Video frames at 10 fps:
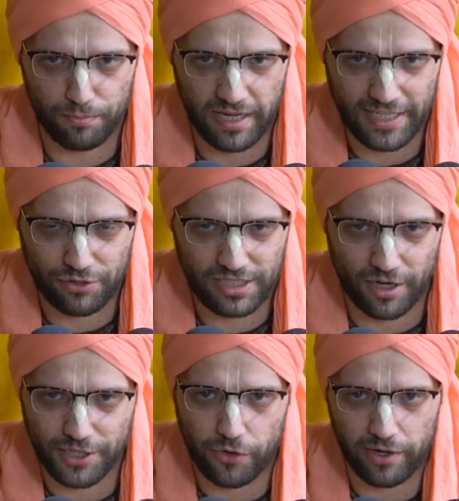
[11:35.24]
Indra
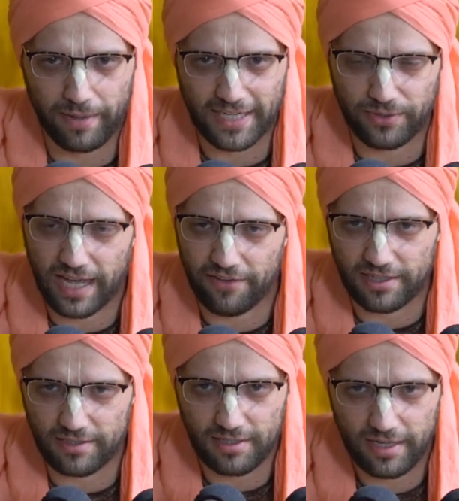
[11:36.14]
started going back to
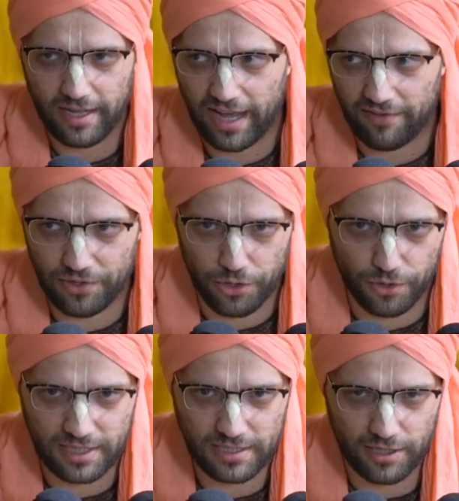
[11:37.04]
heaven, and
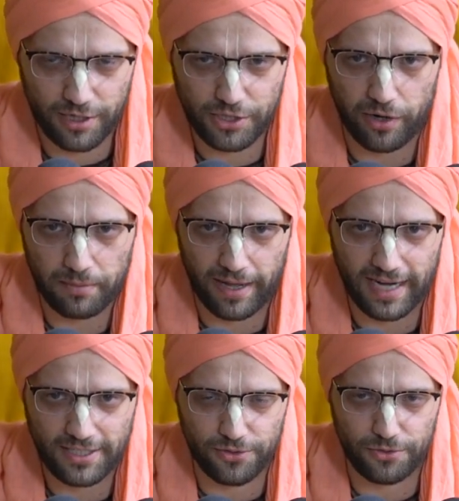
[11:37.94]
Virochan started going
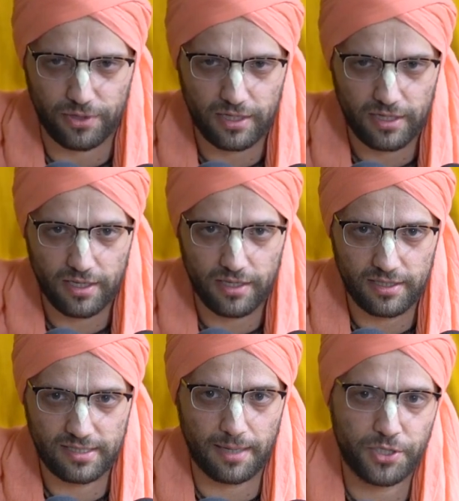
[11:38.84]
back to
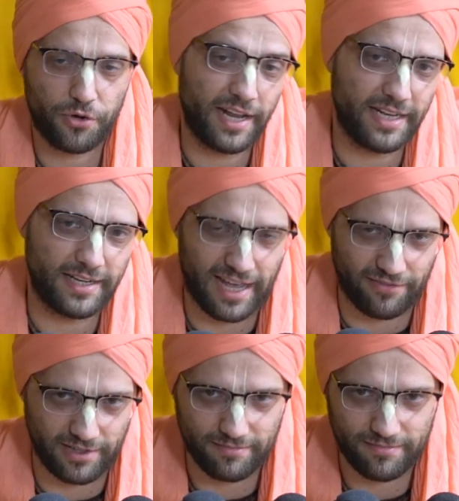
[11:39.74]
subterranean
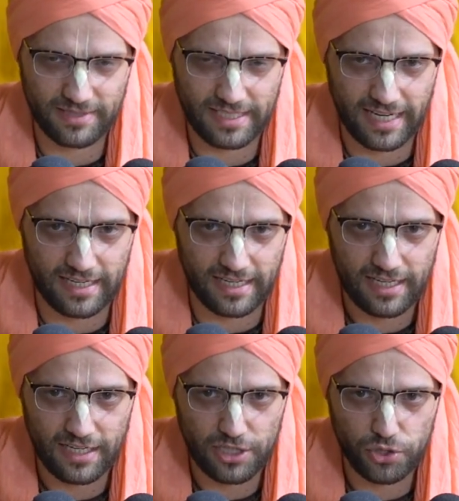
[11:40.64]
heaven. Said,
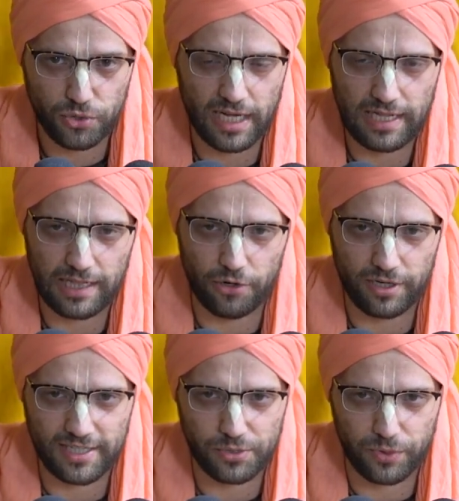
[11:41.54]
Sutala
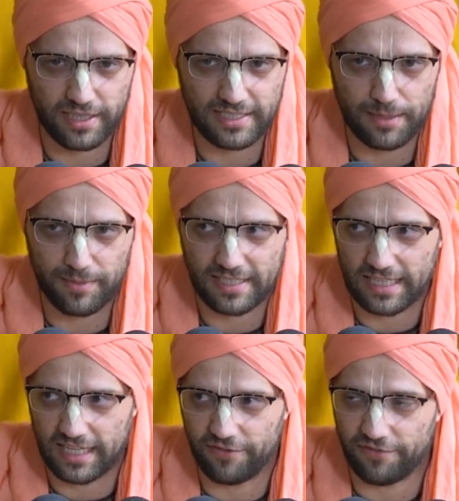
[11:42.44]
Loka is where the demons
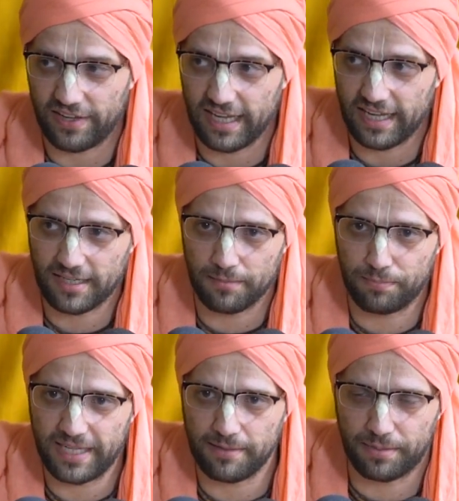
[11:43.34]
live in
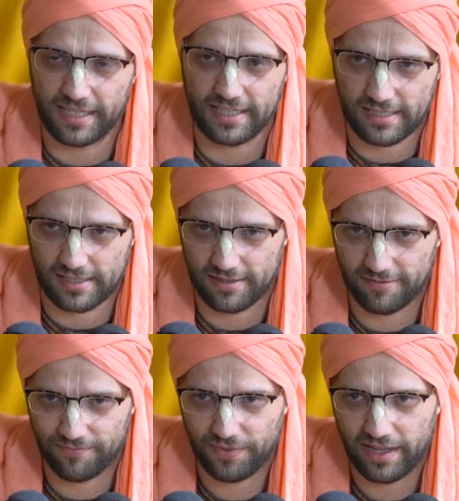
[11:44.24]
complete bliss
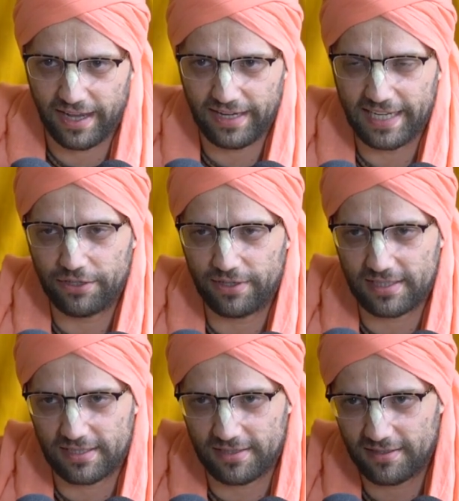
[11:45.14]
and
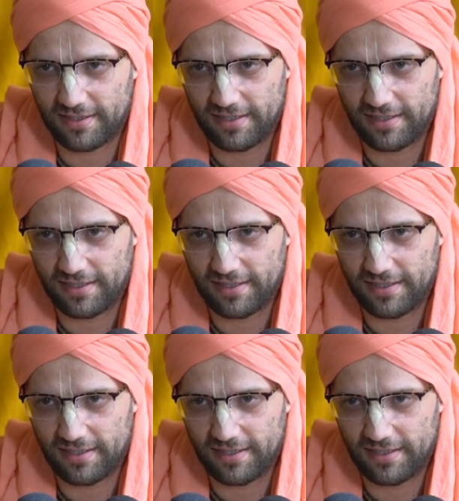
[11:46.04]
ignorance